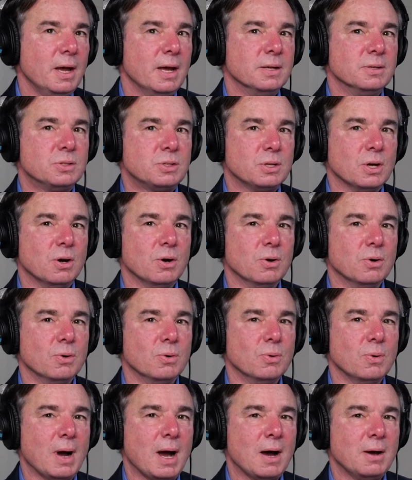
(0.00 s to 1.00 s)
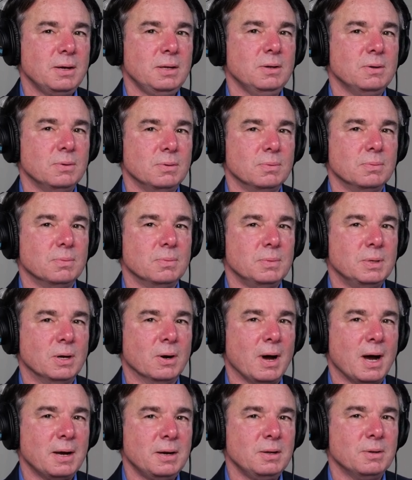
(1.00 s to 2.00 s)
And so, how do you
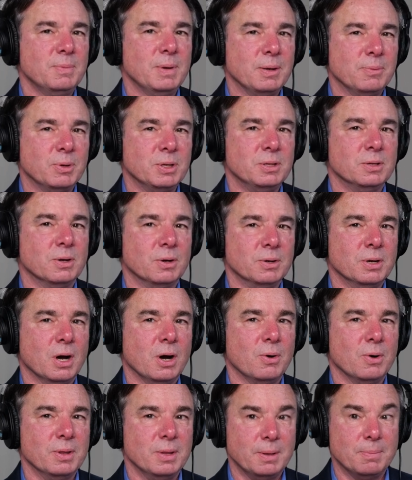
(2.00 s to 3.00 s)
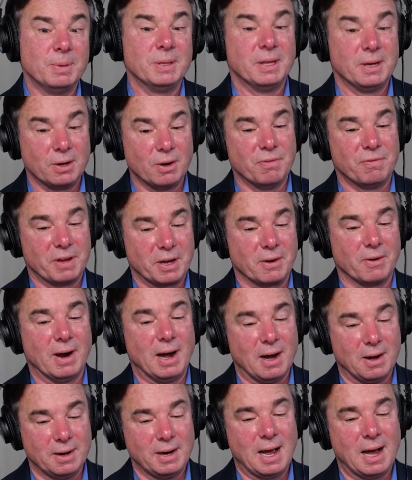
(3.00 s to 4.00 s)
admit what you don't know, but then go figure
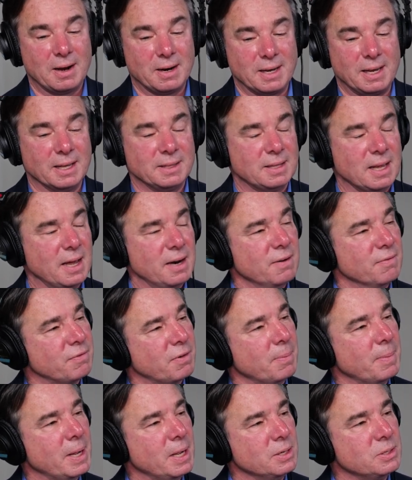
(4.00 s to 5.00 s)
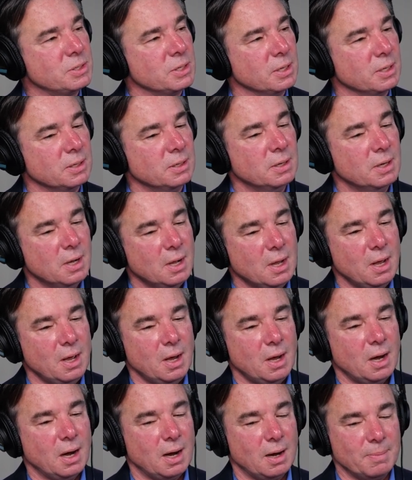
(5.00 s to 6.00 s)
out how to get that information?
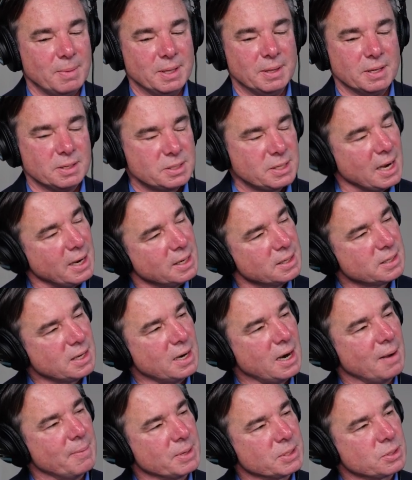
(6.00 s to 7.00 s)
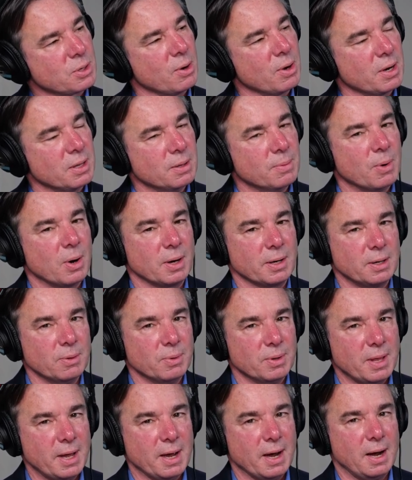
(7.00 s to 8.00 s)
And the second dynamics going on in the market
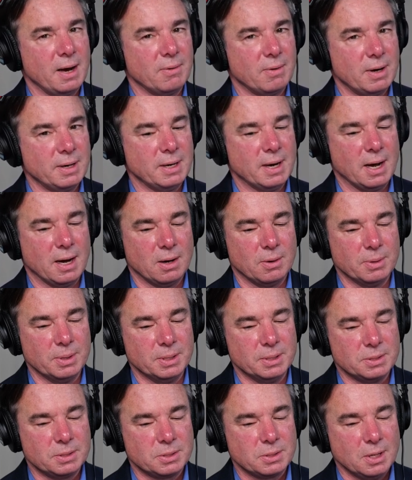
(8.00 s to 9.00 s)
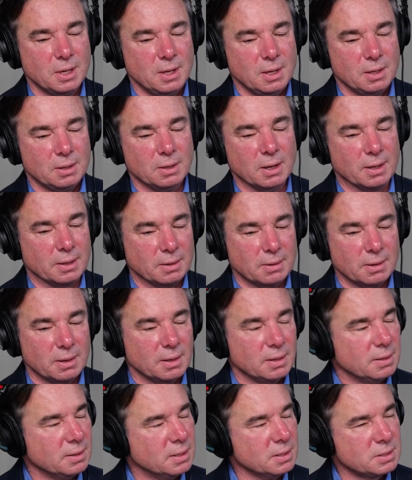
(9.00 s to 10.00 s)
with AI right now is, look,
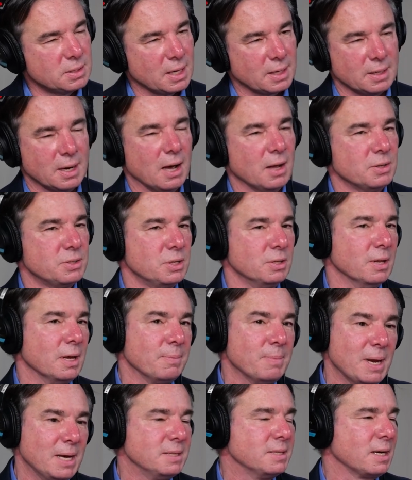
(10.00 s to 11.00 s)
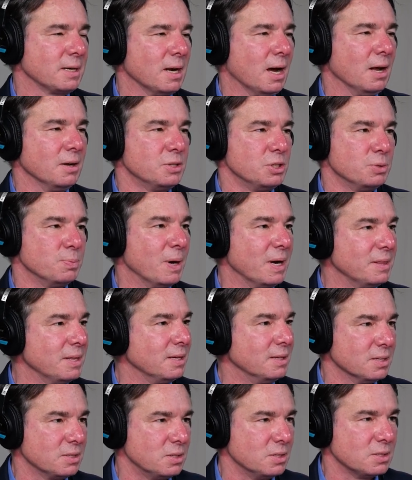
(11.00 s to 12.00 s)
this technology, like many technologies, but I
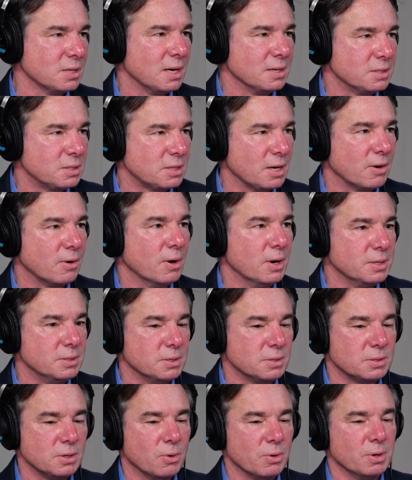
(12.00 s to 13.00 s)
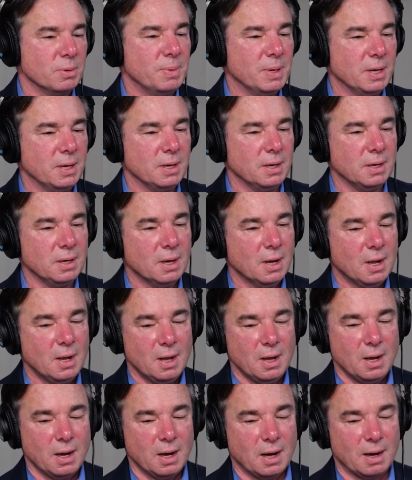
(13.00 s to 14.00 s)
think this is on steroids, is going to be,
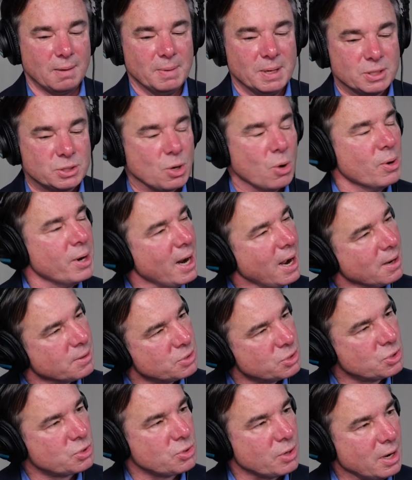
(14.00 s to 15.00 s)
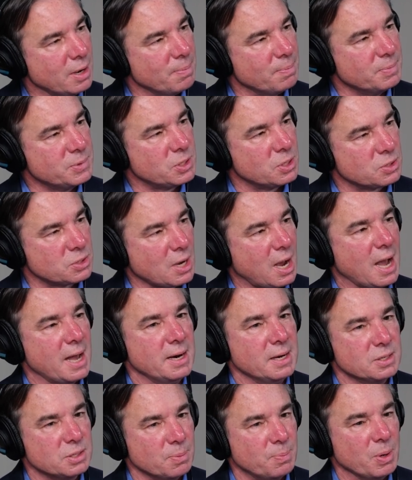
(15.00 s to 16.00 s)
it's going to outstrip
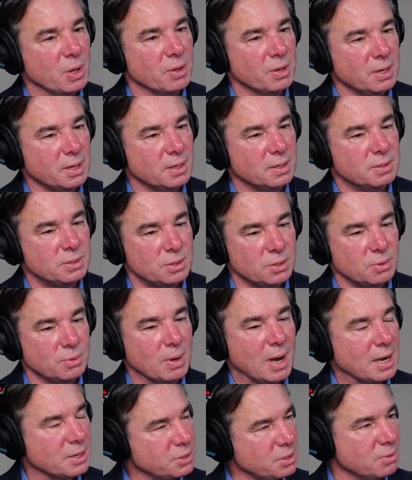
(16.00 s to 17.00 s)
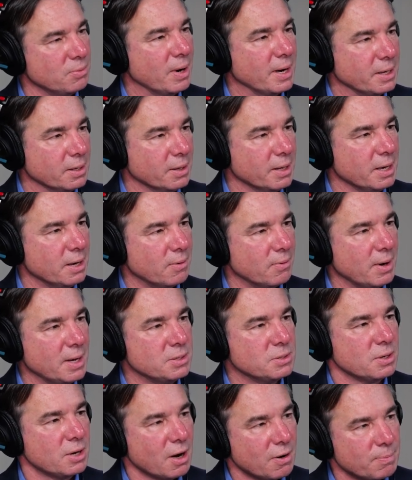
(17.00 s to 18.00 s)
society's ability to actually regulate it,
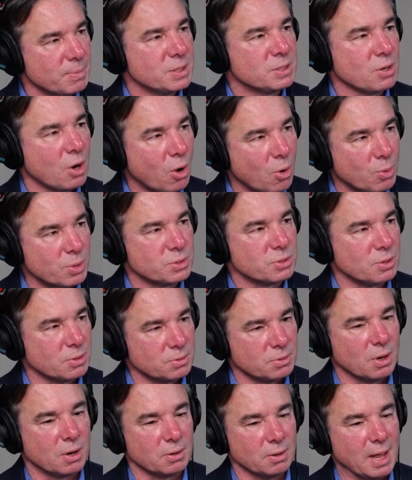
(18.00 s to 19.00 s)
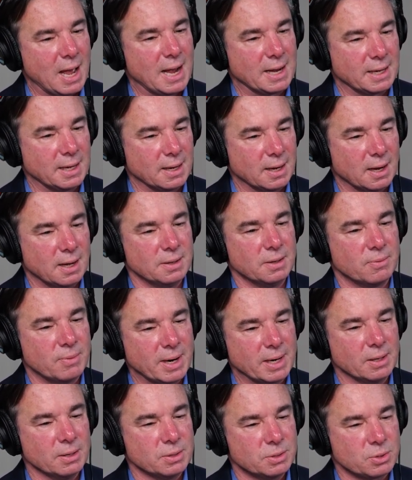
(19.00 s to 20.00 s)
right? So governments always are lagging on the
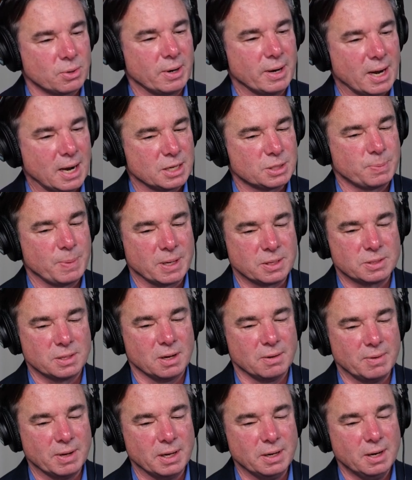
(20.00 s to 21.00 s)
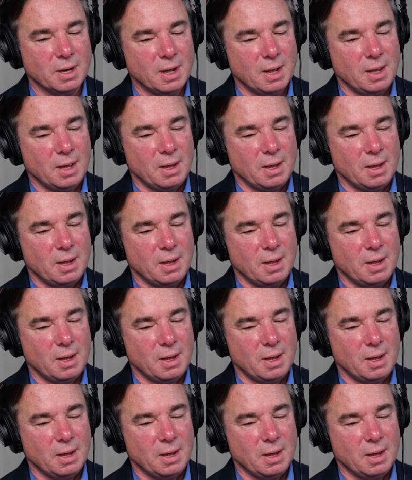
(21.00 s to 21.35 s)
regulatory aspects of it.